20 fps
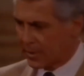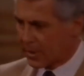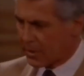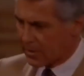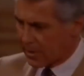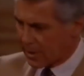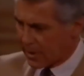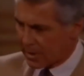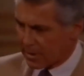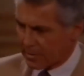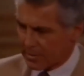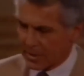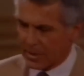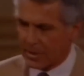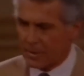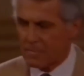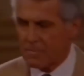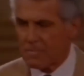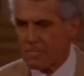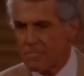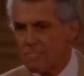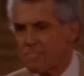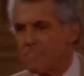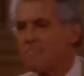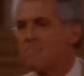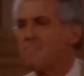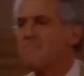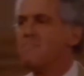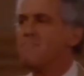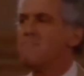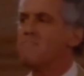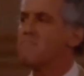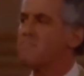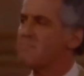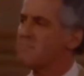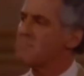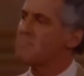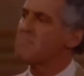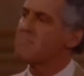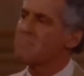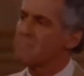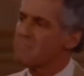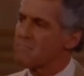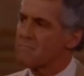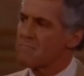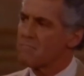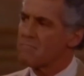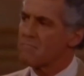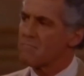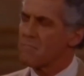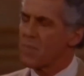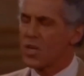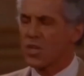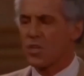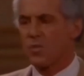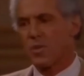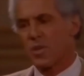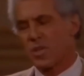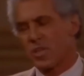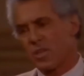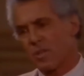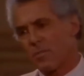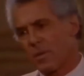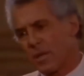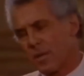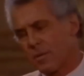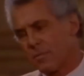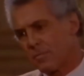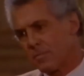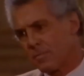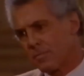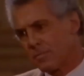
Know the enemy. Hmm. When does she want to see me?